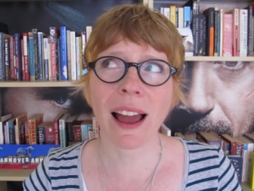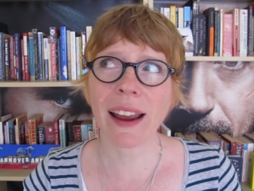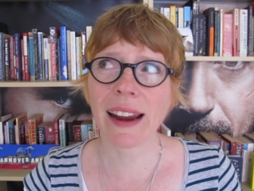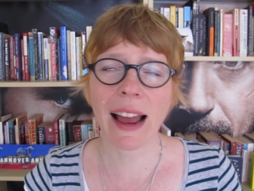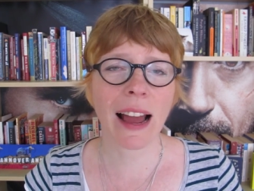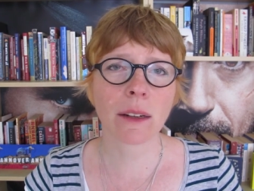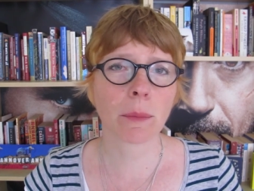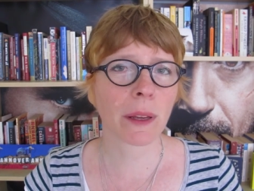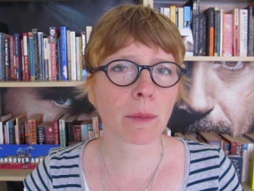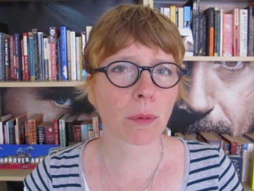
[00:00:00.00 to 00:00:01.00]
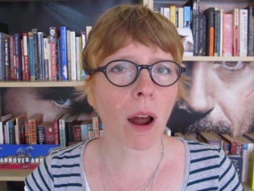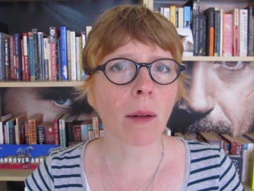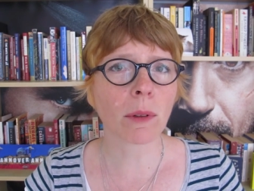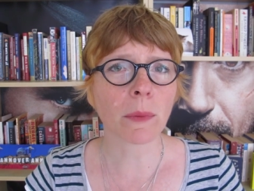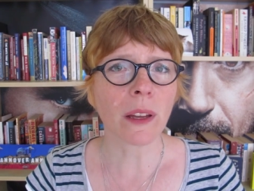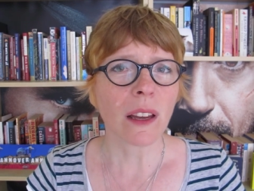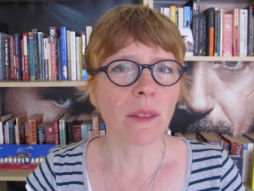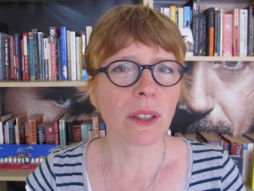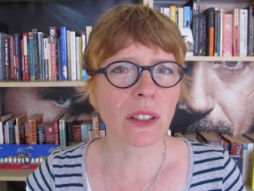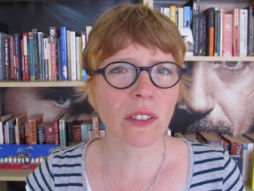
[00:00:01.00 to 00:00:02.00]
I had a big problem
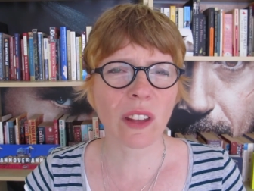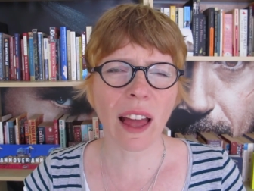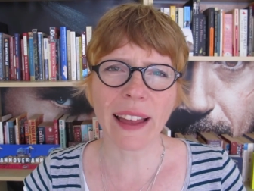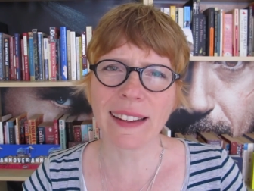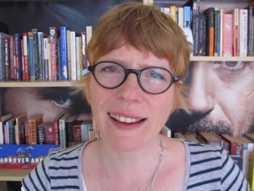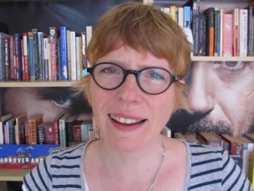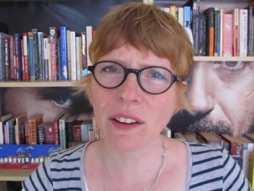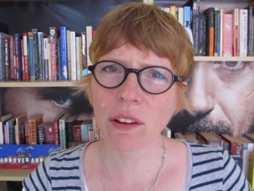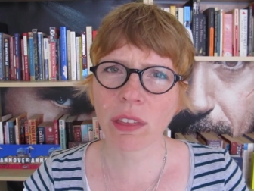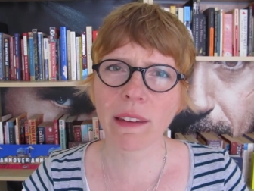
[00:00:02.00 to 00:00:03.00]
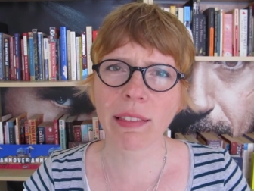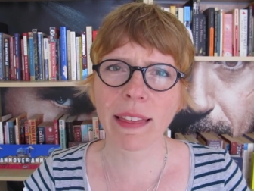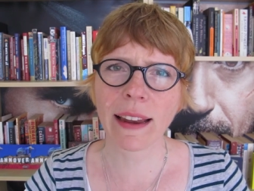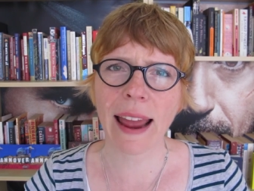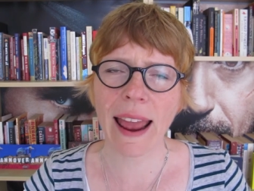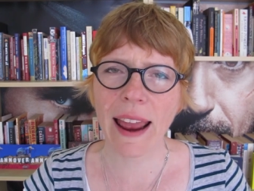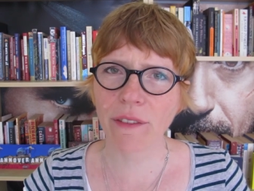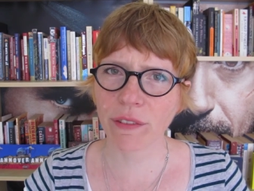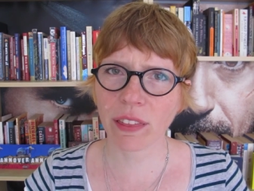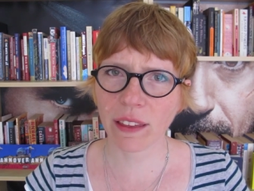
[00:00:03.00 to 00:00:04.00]
because I tend to think that
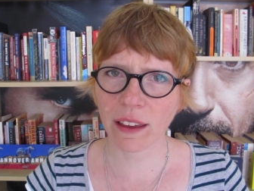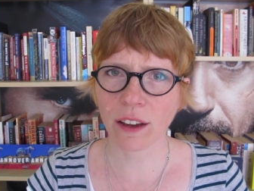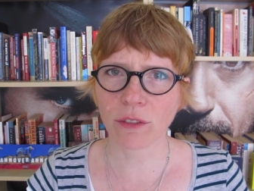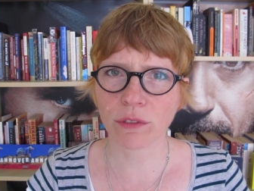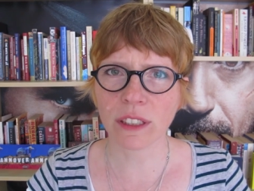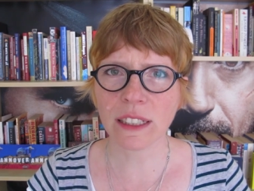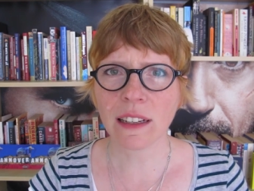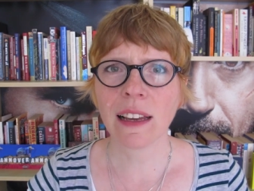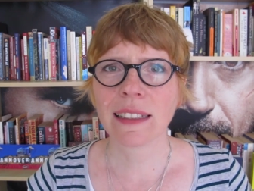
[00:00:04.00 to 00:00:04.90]
everything I read